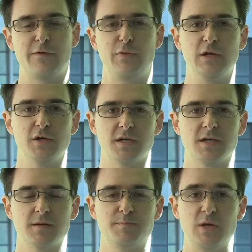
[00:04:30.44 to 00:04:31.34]
And if we look
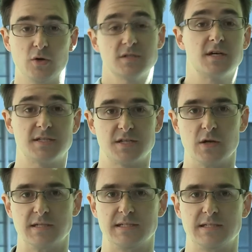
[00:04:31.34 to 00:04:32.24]
beyond our
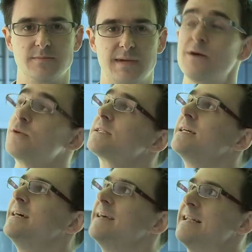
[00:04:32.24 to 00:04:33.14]
solar system, out
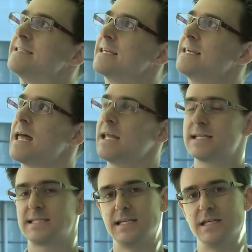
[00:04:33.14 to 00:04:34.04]
into the
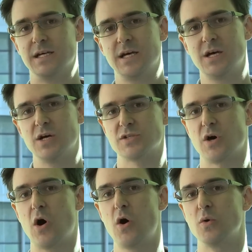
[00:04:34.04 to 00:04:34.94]
galaxy as a
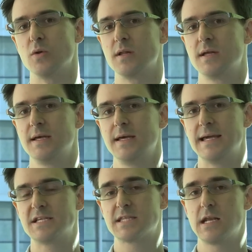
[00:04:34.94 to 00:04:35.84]
whole,
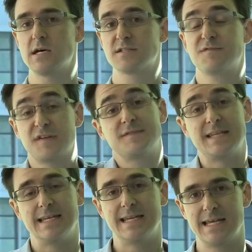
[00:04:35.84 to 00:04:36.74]
in just the last
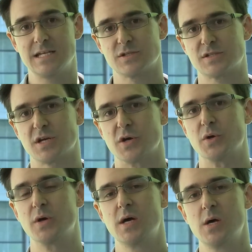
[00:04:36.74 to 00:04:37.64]
15 years or so,
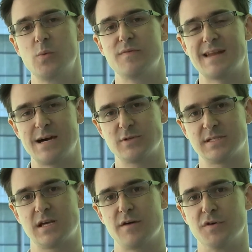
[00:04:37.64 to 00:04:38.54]
we've now
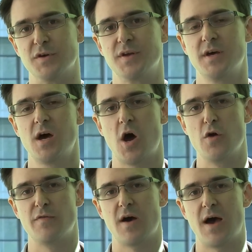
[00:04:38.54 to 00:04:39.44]
discovered
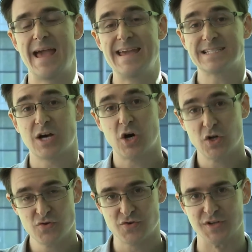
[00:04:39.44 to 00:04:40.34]
over
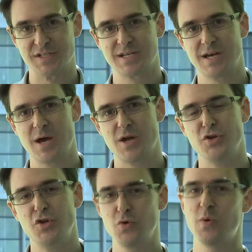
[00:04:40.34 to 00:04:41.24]
800
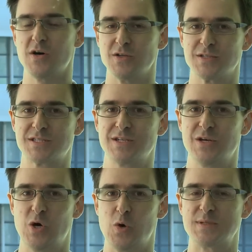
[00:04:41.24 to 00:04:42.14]
new worlds
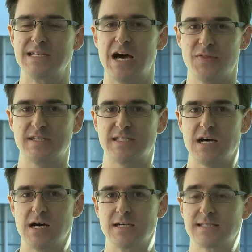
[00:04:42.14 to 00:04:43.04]
orbiting other
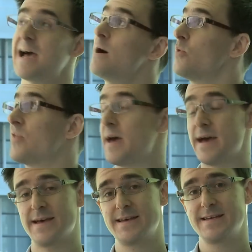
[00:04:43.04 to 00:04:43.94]
stars out there